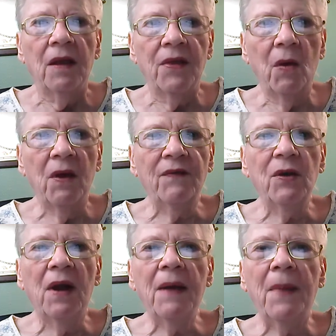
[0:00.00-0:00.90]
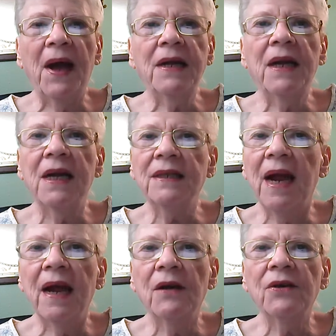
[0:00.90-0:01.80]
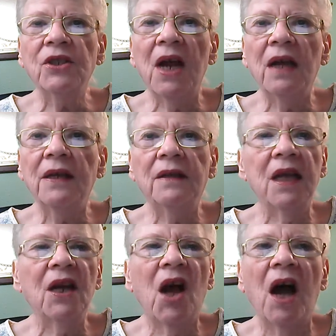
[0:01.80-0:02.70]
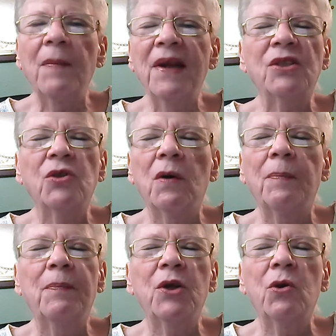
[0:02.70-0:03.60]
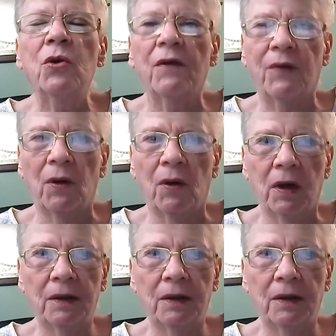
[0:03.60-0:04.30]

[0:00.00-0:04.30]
Though if you let Biden and his handlers tell it, the economy is doing beautiful.